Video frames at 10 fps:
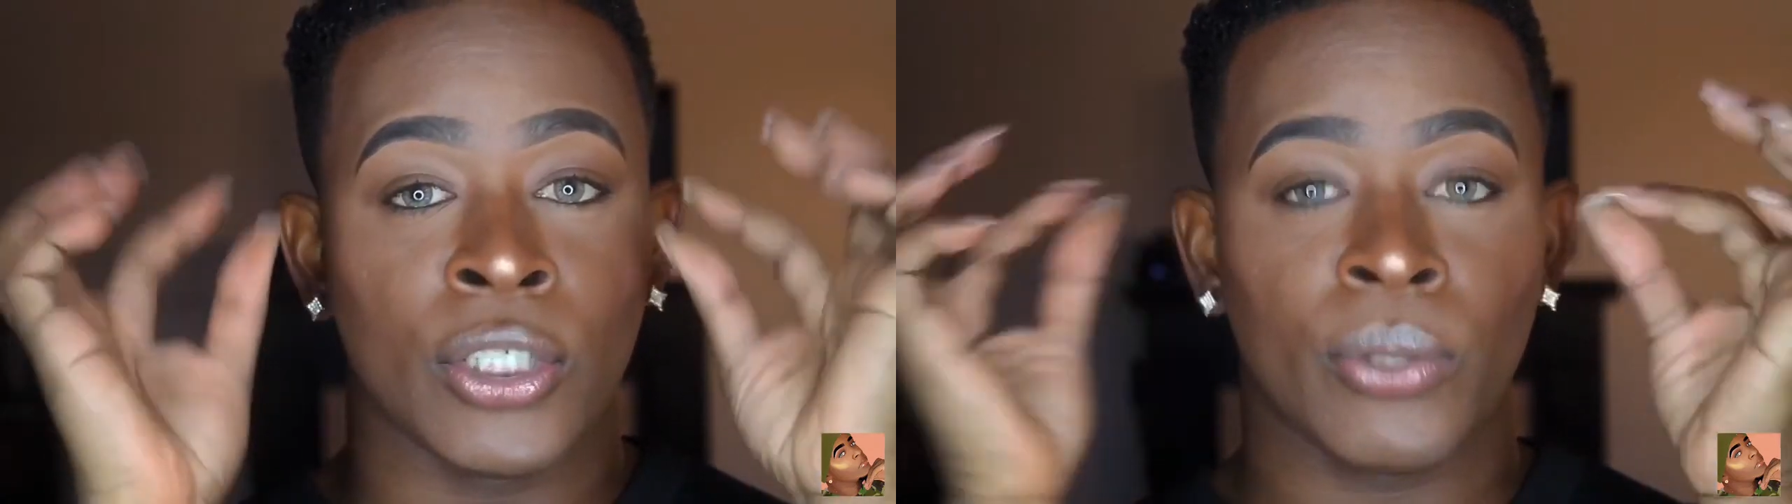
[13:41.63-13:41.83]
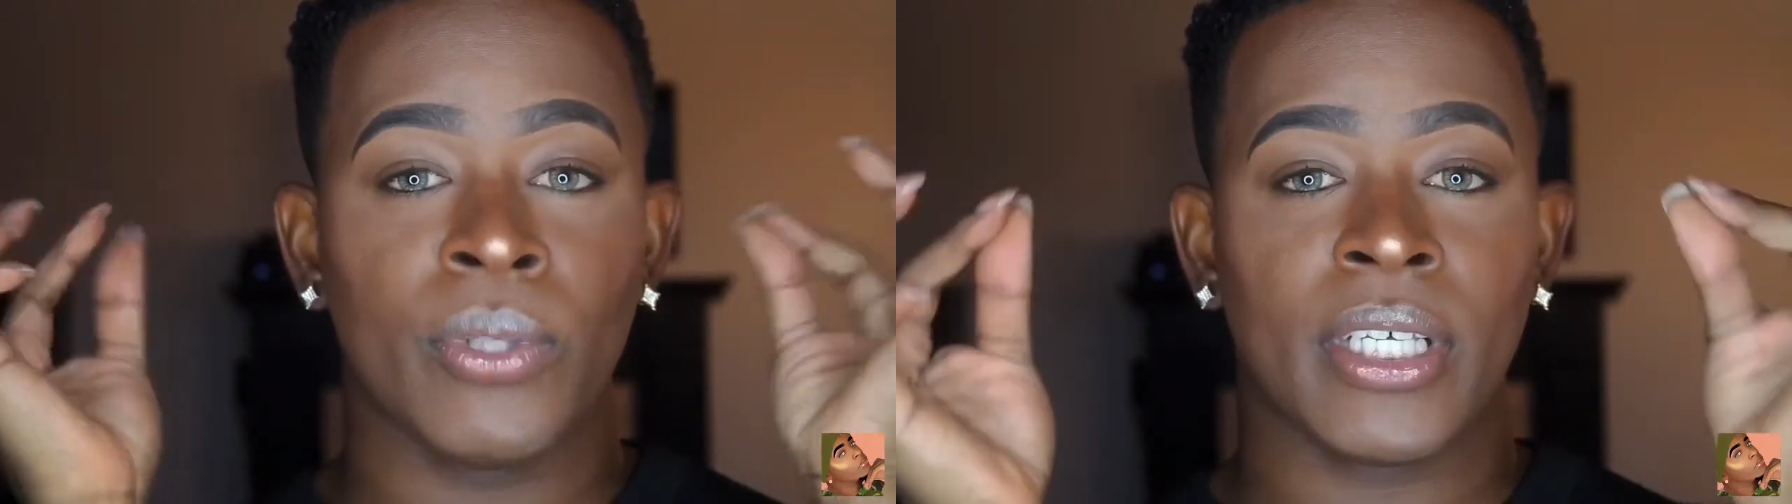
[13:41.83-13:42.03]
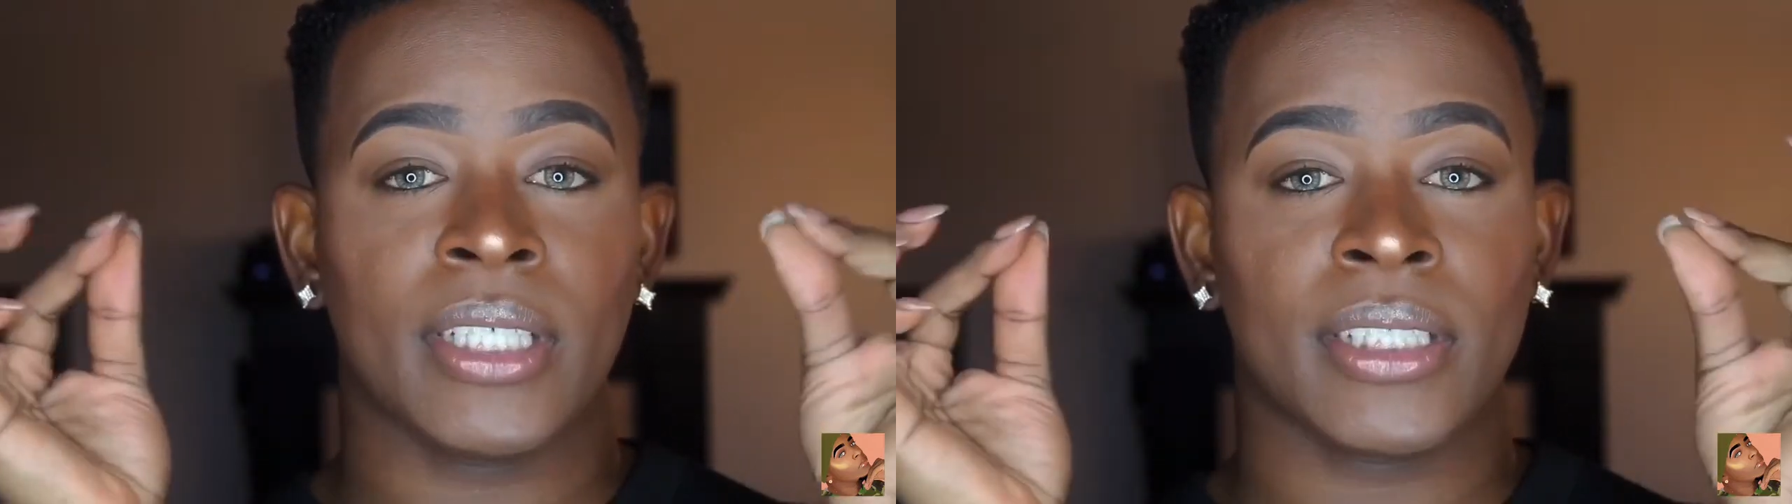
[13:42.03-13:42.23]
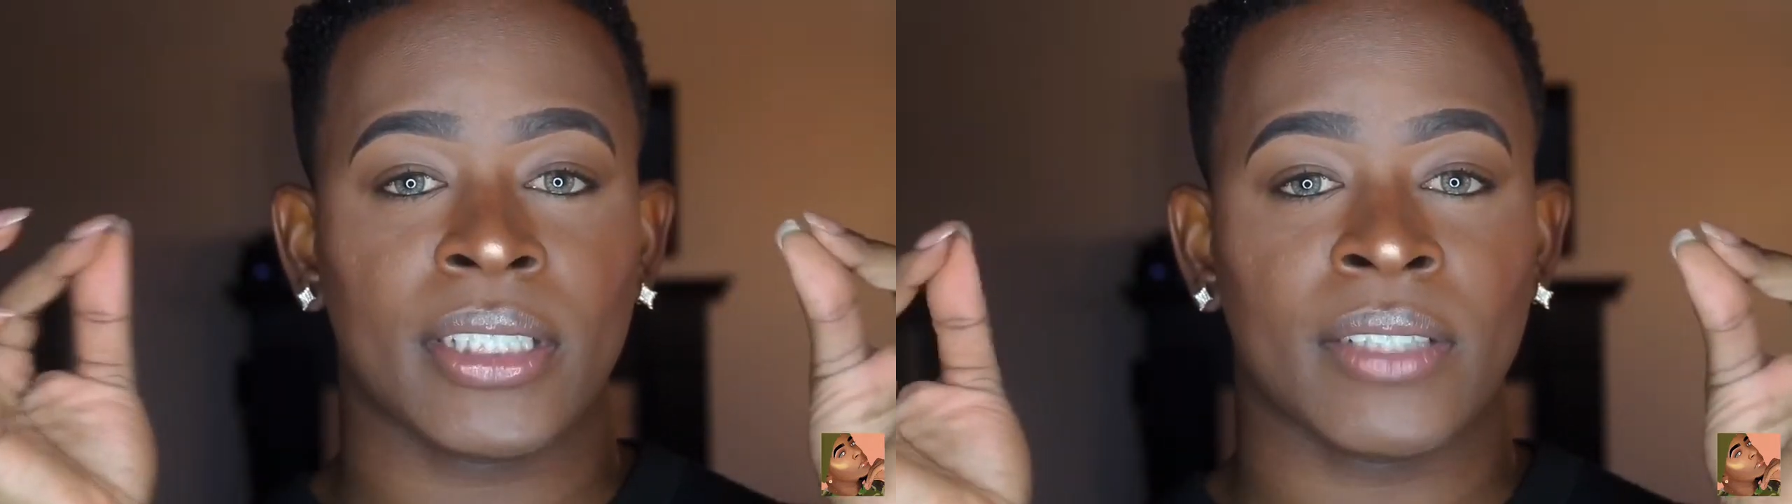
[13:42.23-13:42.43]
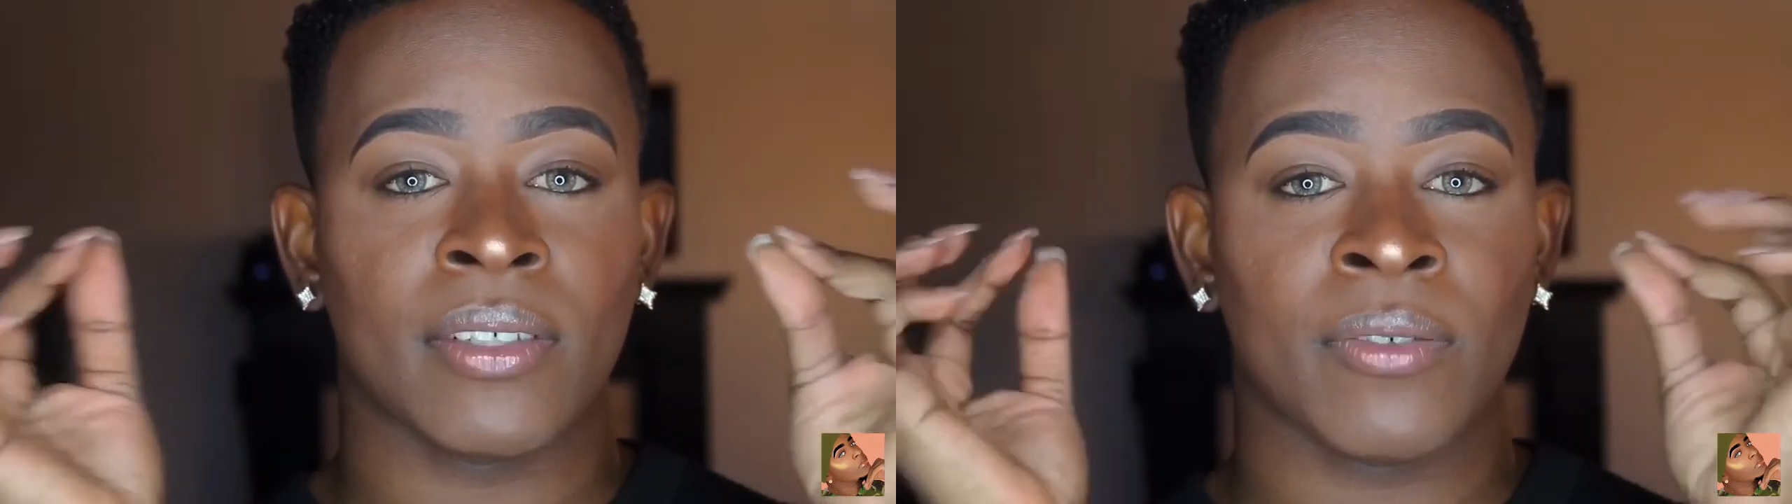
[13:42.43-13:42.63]
do
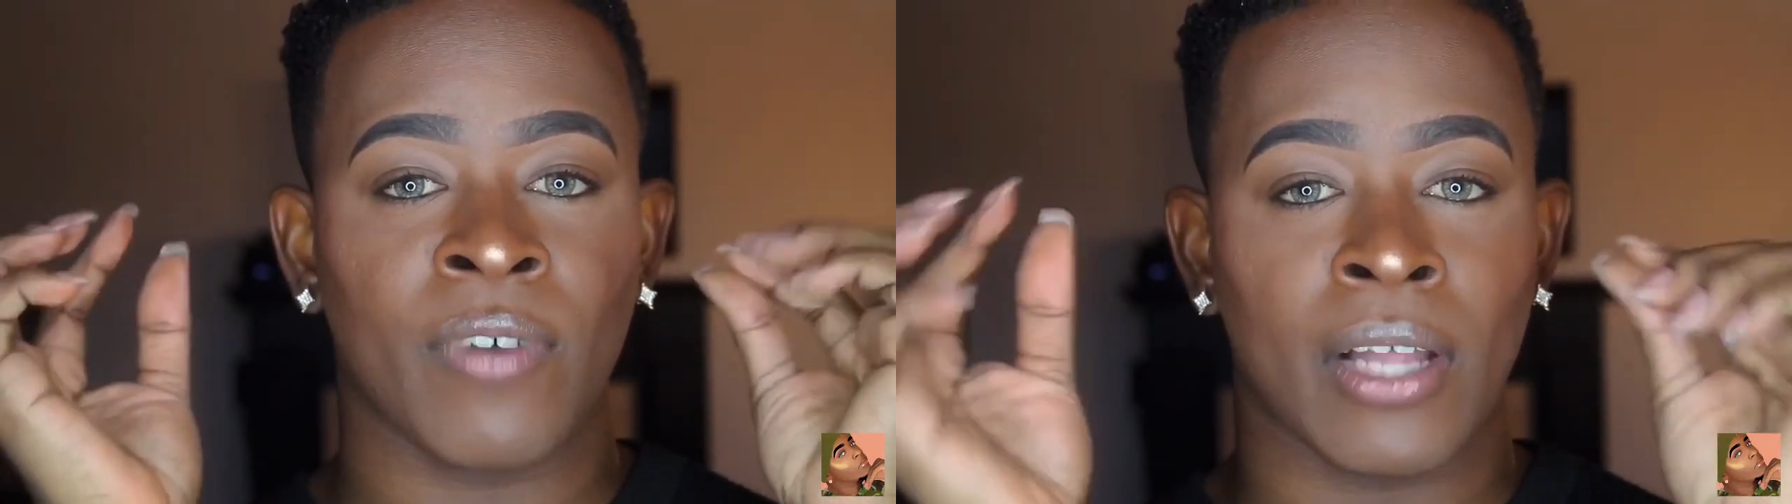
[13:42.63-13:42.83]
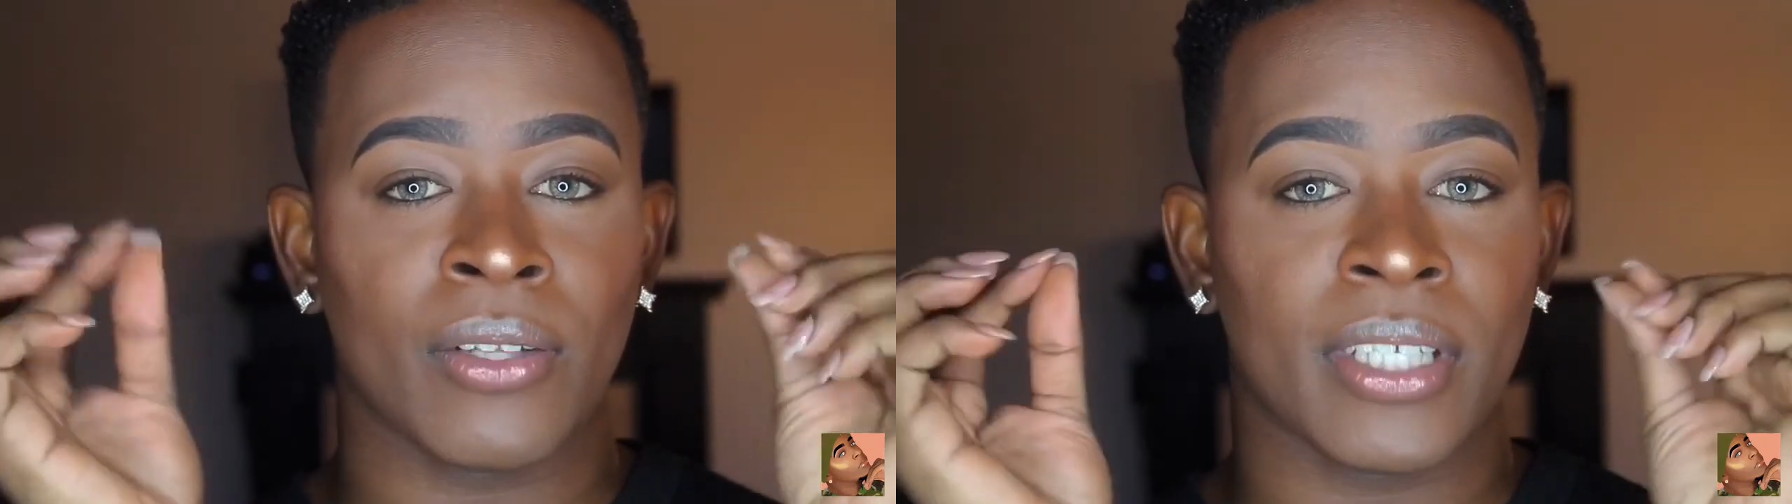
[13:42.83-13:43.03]
this, follow